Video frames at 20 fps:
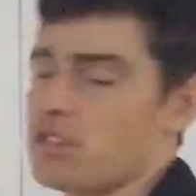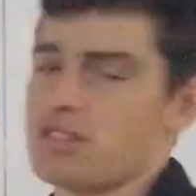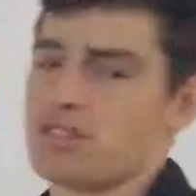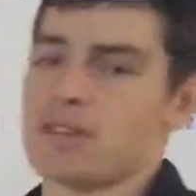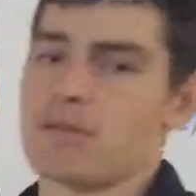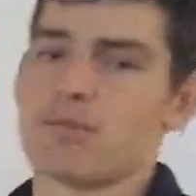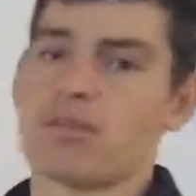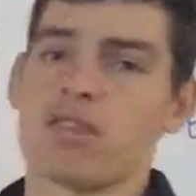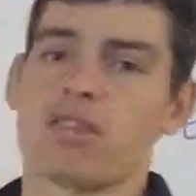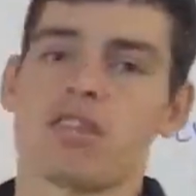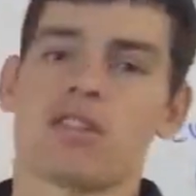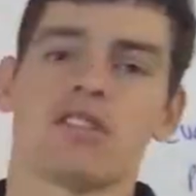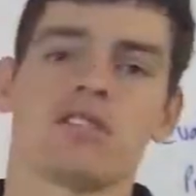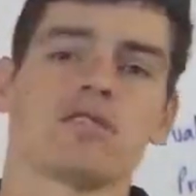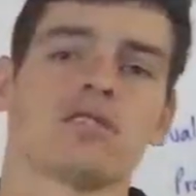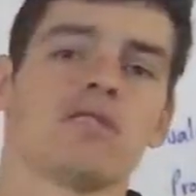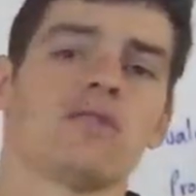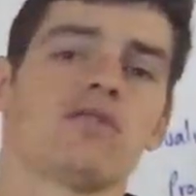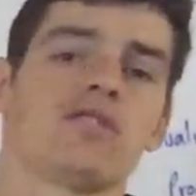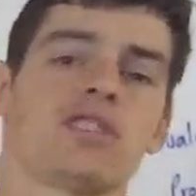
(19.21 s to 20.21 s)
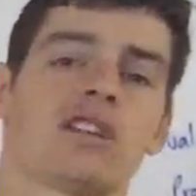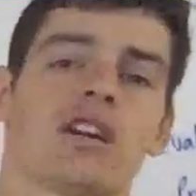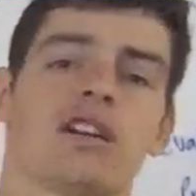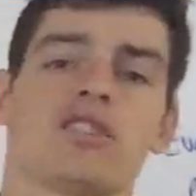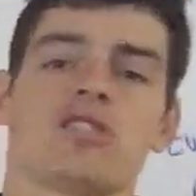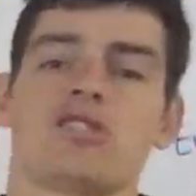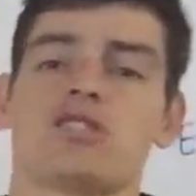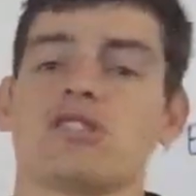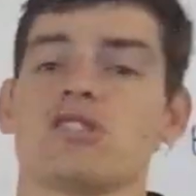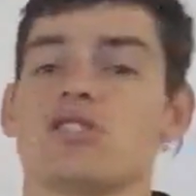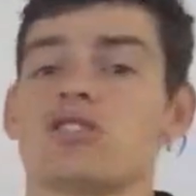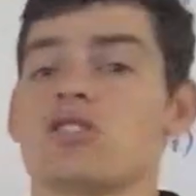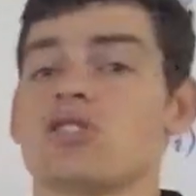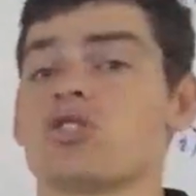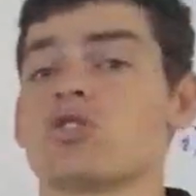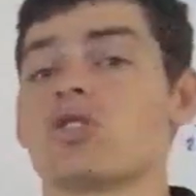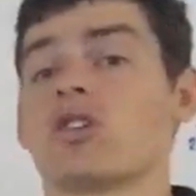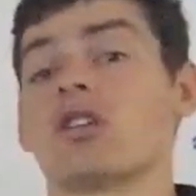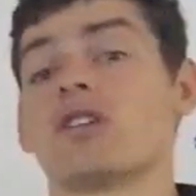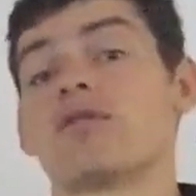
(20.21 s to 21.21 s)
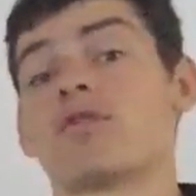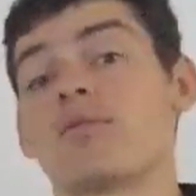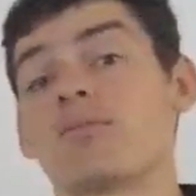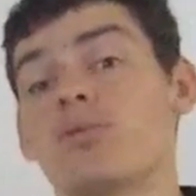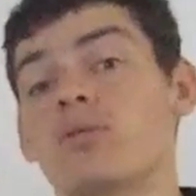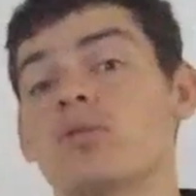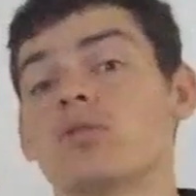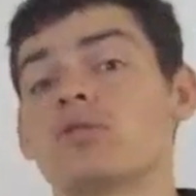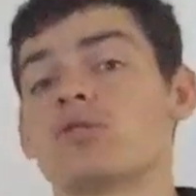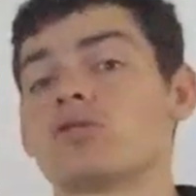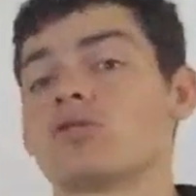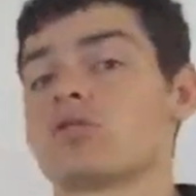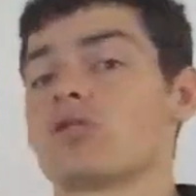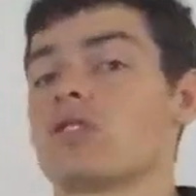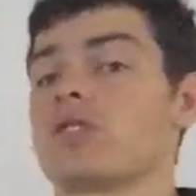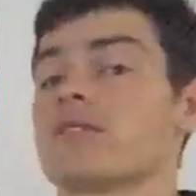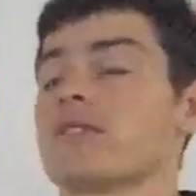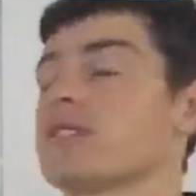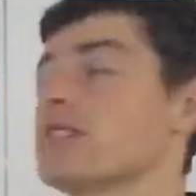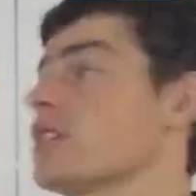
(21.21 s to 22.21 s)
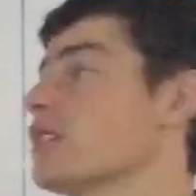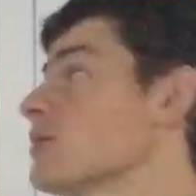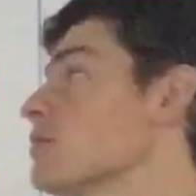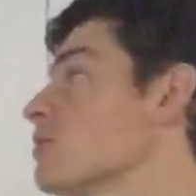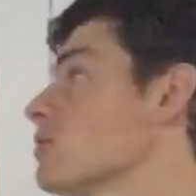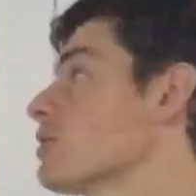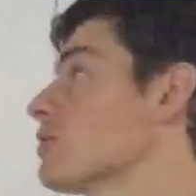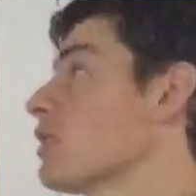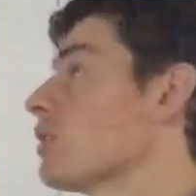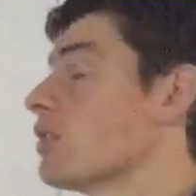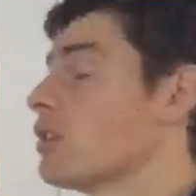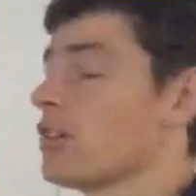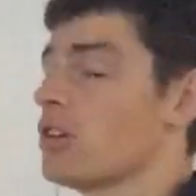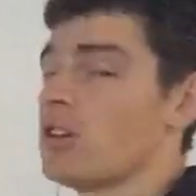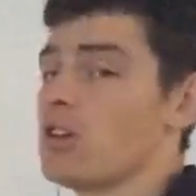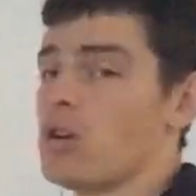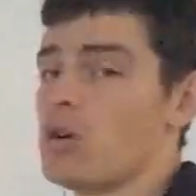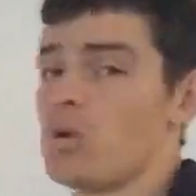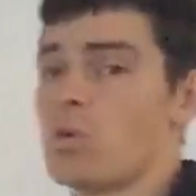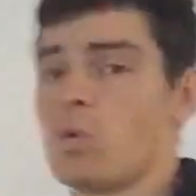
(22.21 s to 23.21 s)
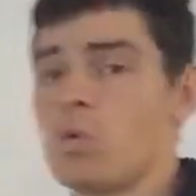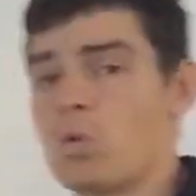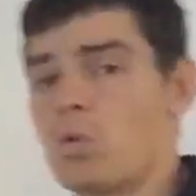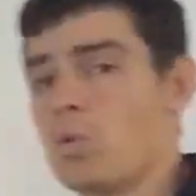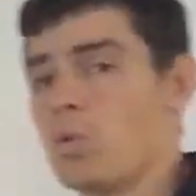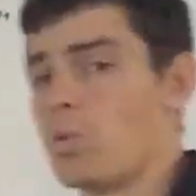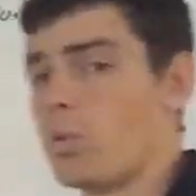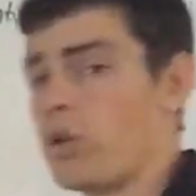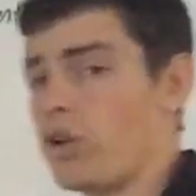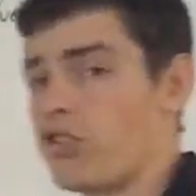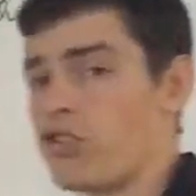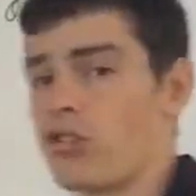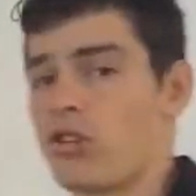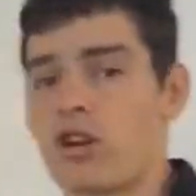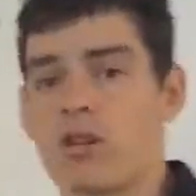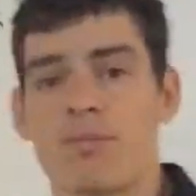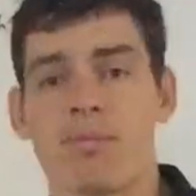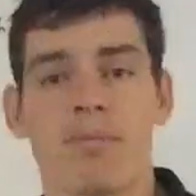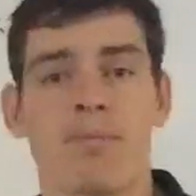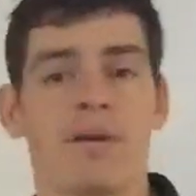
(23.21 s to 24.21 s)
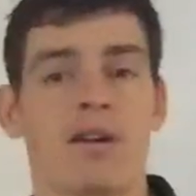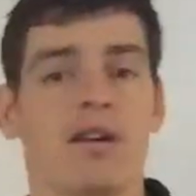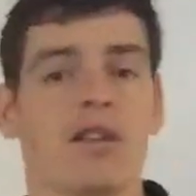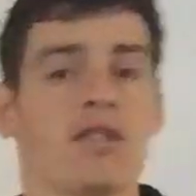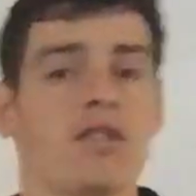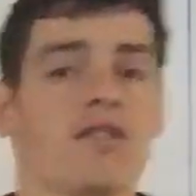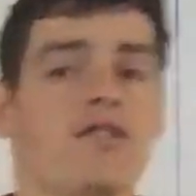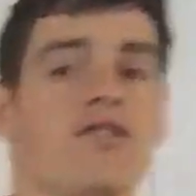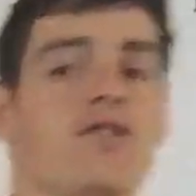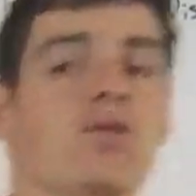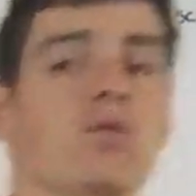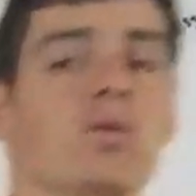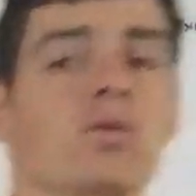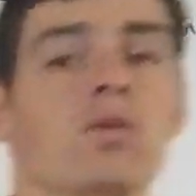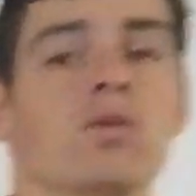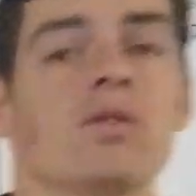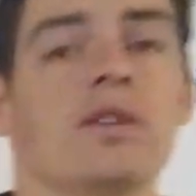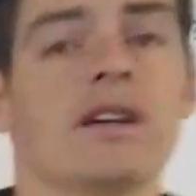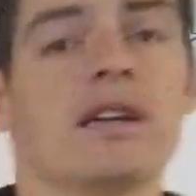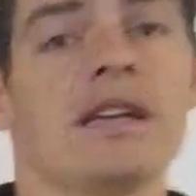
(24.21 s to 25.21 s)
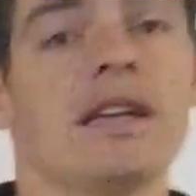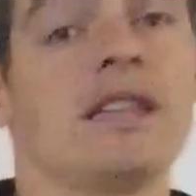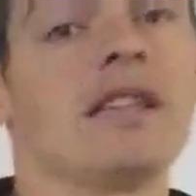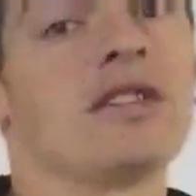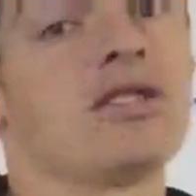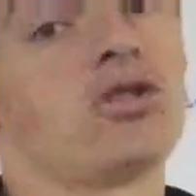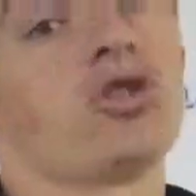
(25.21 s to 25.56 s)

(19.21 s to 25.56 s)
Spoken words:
So some of the things that have changed is the style of report and the style of assessment. So we're trying to prepare you for, in this